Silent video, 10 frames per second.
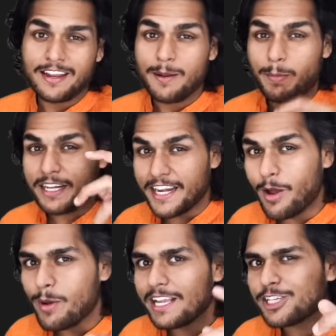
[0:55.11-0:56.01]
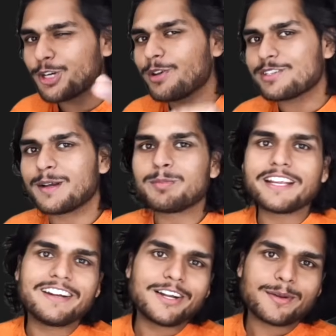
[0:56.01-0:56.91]
But now I'll show you something
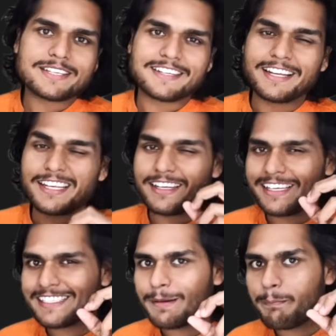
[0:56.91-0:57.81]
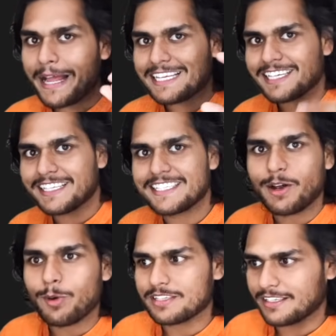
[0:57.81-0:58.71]
interesting, and it's some magic in
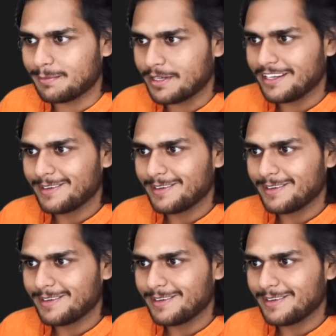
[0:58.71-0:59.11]
JavaScript.